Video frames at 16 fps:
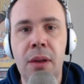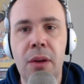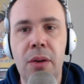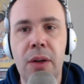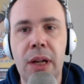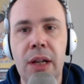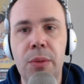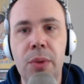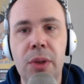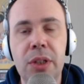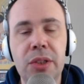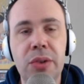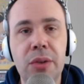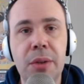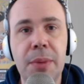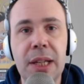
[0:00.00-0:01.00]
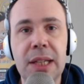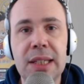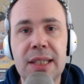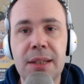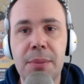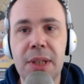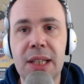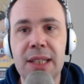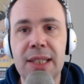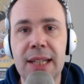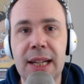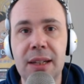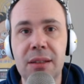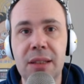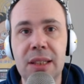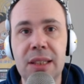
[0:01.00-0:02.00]
All right, I want to talk about some of the
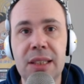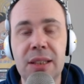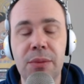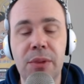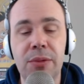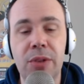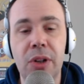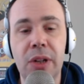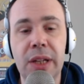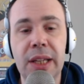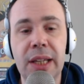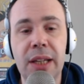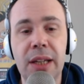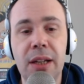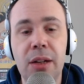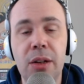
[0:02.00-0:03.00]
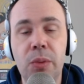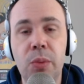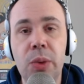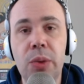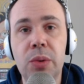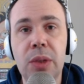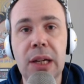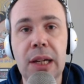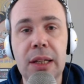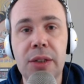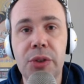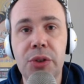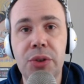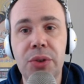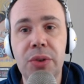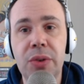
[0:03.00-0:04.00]
deck lists that we've got here, and I will cut
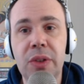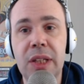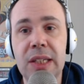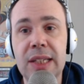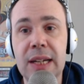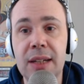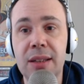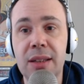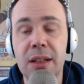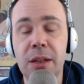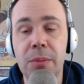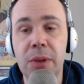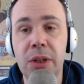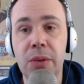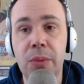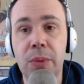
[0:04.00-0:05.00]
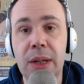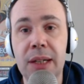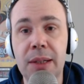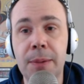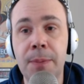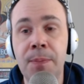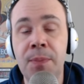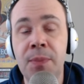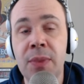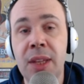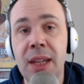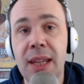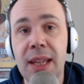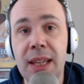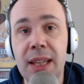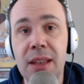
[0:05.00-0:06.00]
to the deck that I'm going to run
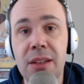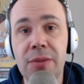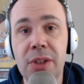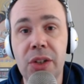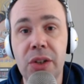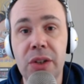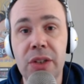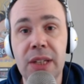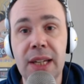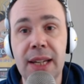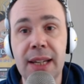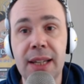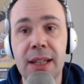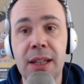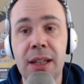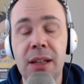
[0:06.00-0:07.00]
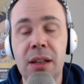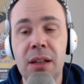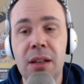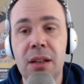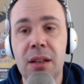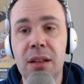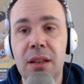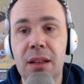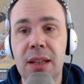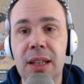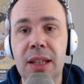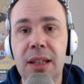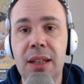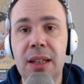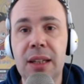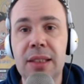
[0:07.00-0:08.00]
in the video today.
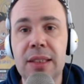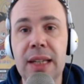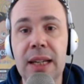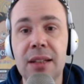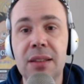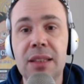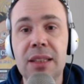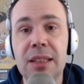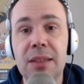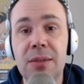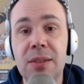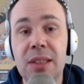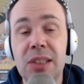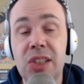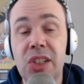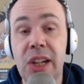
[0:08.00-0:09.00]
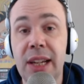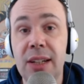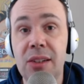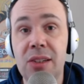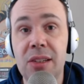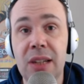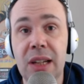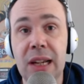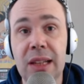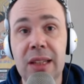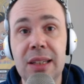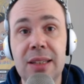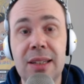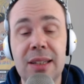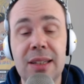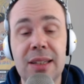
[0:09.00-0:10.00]
The deck list has changed slightly
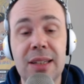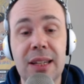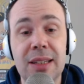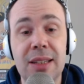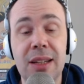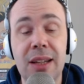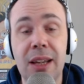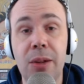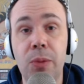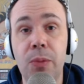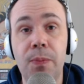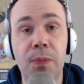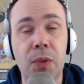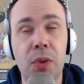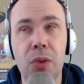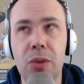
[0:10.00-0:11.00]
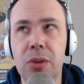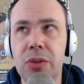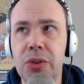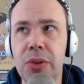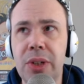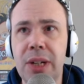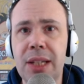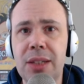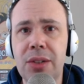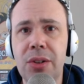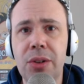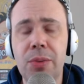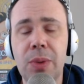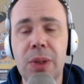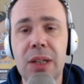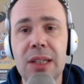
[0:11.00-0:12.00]
since yesterday or 2 days ago
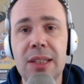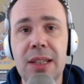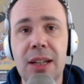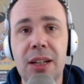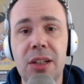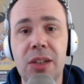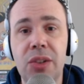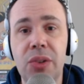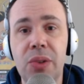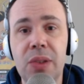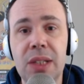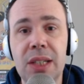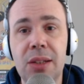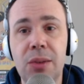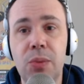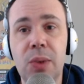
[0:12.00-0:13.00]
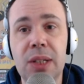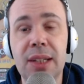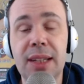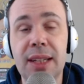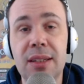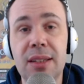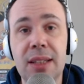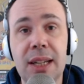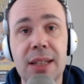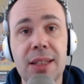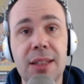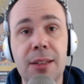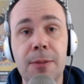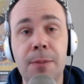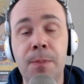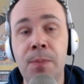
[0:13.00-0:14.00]
when I started using one of these decks,
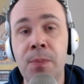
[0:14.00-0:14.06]
and